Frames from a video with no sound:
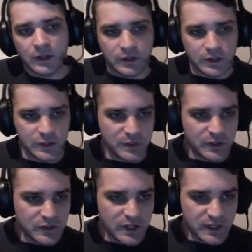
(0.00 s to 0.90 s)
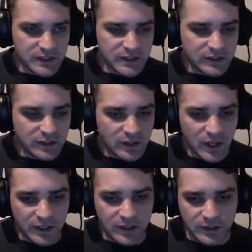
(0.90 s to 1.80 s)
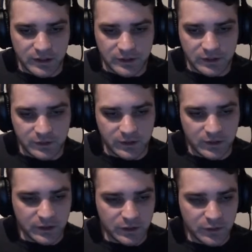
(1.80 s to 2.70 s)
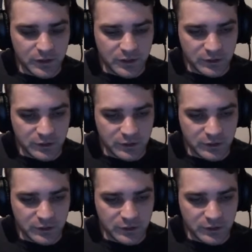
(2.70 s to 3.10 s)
just because I didn't like the original